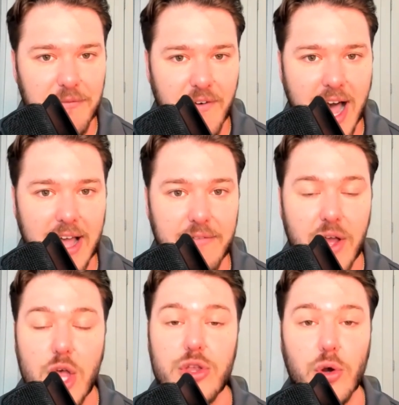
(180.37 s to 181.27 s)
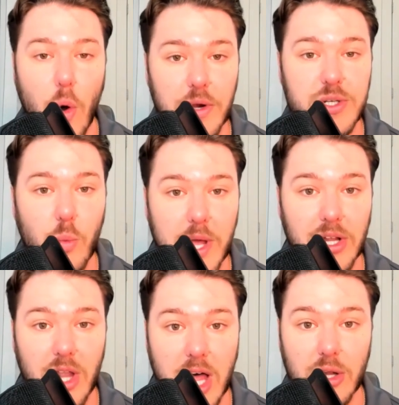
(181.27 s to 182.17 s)
them five, they're going to
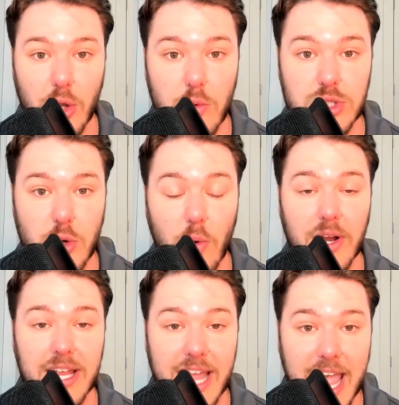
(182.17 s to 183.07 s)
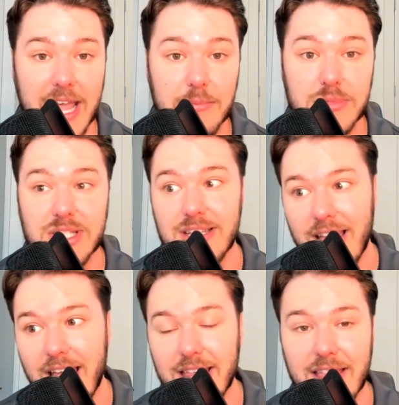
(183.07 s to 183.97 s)
win a lot of low-scoring games.
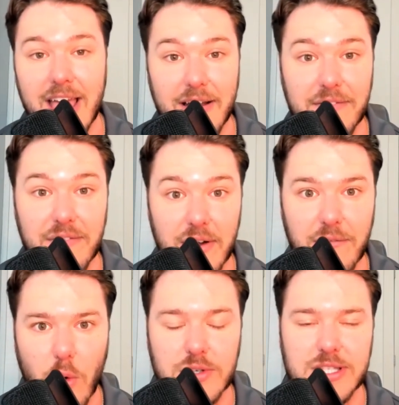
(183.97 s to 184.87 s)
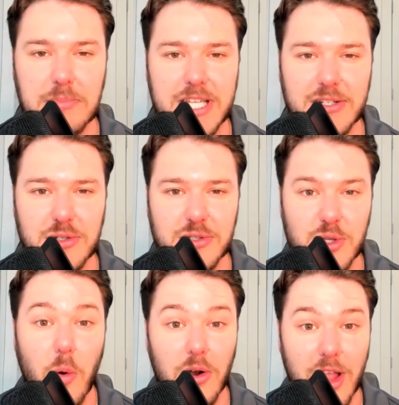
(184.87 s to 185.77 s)
And they have, of course, the potential to
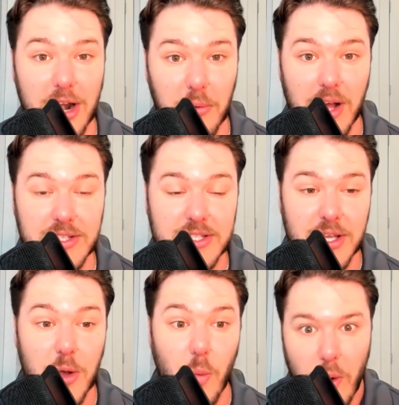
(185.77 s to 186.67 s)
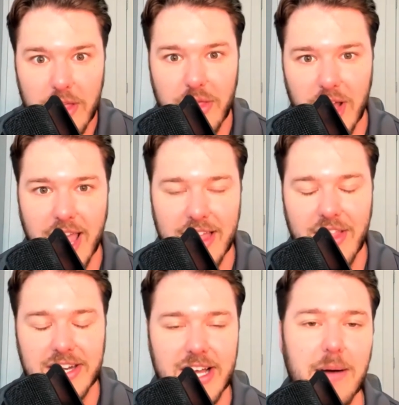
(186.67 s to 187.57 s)
score a lot of runs with, again,
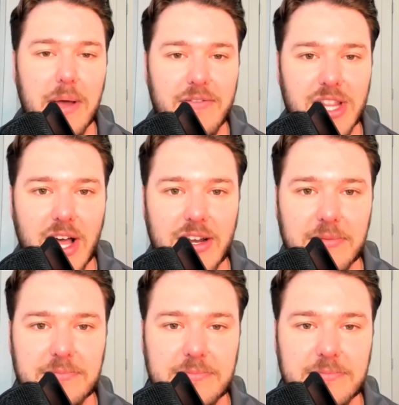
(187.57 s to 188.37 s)
that top-heavy lineup.